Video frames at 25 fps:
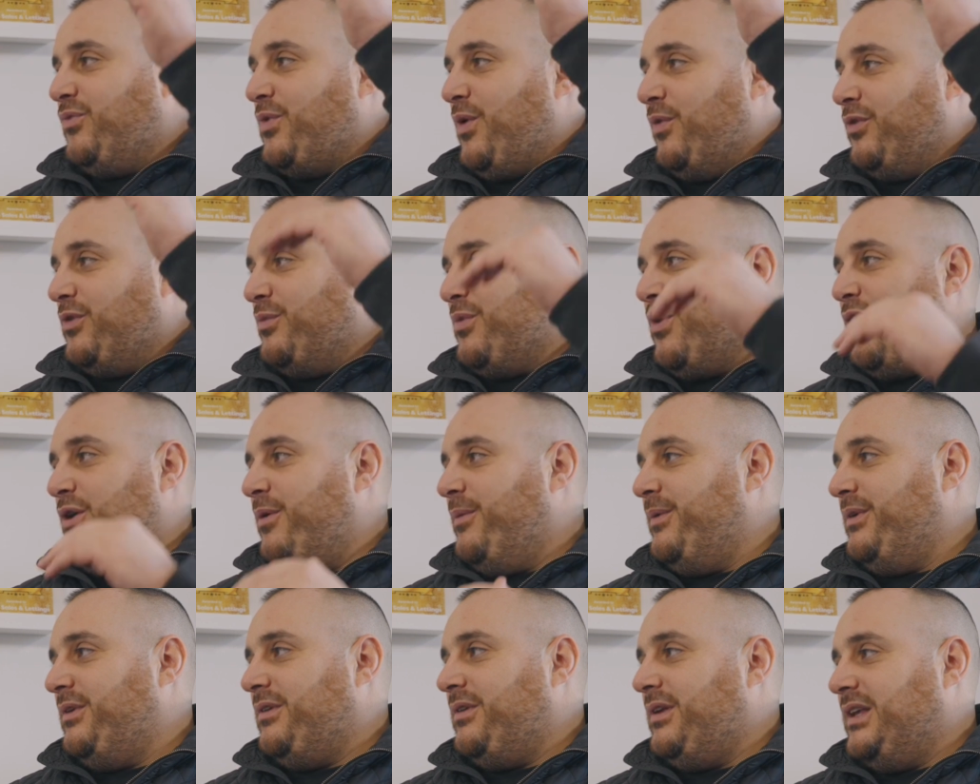top to
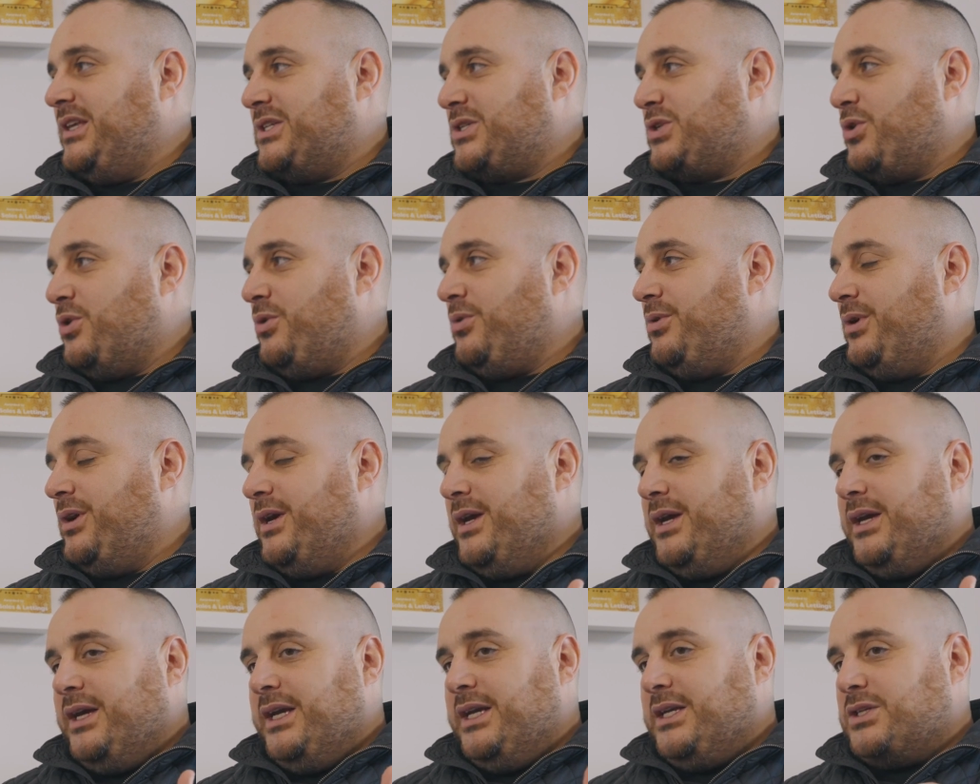bottom is so
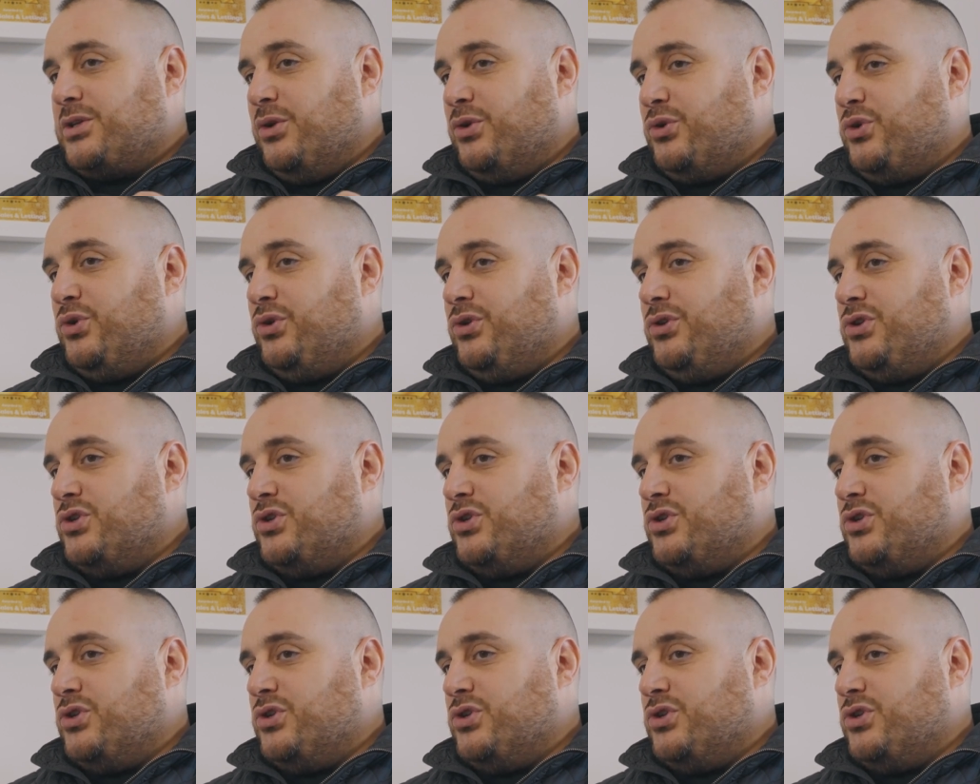good.